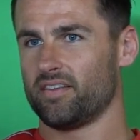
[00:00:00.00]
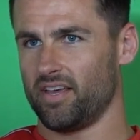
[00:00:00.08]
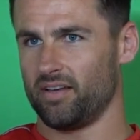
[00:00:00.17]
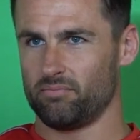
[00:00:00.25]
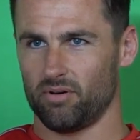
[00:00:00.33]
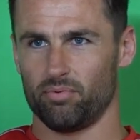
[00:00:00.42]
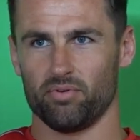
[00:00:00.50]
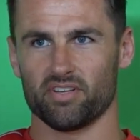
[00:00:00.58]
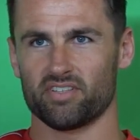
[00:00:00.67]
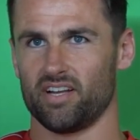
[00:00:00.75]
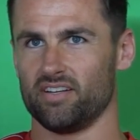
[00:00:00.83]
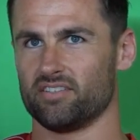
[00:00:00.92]
Yeah, my point
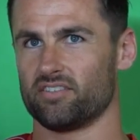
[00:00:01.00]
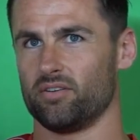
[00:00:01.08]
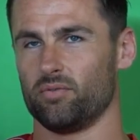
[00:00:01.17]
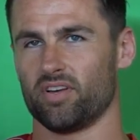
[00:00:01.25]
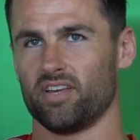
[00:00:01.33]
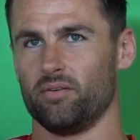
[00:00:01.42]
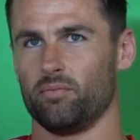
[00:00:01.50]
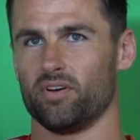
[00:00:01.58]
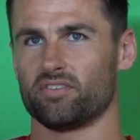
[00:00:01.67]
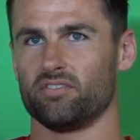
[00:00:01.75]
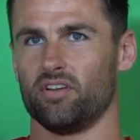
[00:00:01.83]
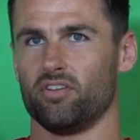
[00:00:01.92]
exactly. So again, Western,